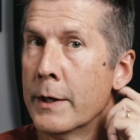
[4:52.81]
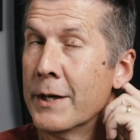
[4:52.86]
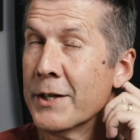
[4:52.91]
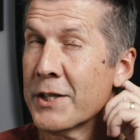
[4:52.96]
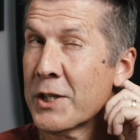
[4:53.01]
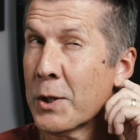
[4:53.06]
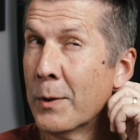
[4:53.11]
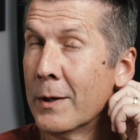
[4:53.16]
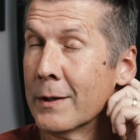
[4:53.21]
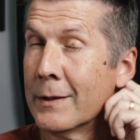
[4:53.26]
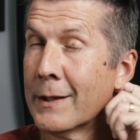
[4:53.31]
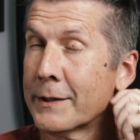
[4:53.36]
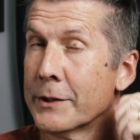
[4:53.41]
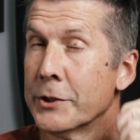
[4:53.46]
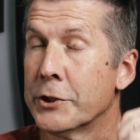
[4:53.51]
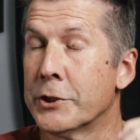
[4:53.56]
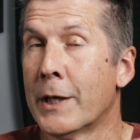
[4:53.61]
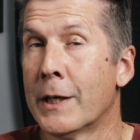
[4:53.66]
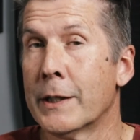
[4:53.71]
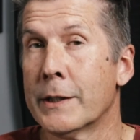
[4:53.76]
So unlike the
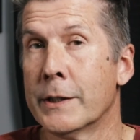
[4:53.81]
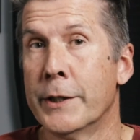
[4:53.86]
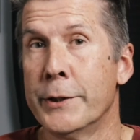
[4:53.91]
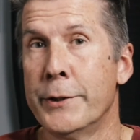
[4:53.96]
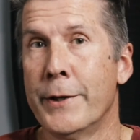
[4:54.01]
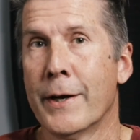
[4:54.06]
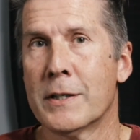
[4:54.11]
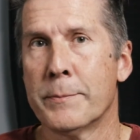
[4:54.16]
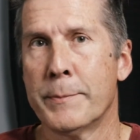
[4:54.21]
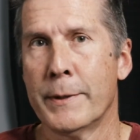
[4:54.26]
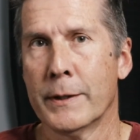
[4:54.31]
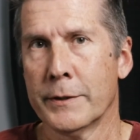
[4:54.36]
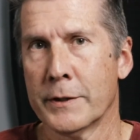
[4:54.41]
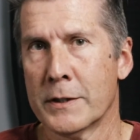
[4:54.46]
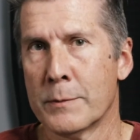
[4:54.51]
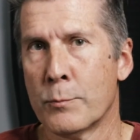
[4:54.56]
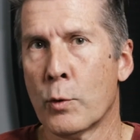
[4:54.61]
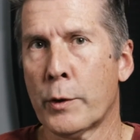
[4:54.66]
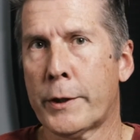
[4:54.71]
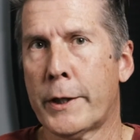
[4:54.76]
shotgun, you have to be a
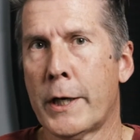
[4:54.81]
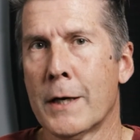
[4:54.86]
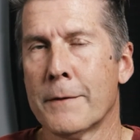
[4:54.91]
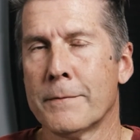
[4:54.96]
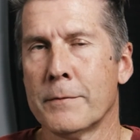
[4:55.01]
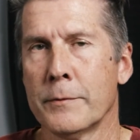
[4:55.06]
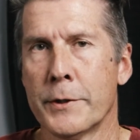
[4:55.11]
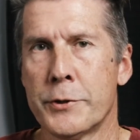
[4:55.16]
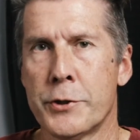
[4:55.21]
little more careful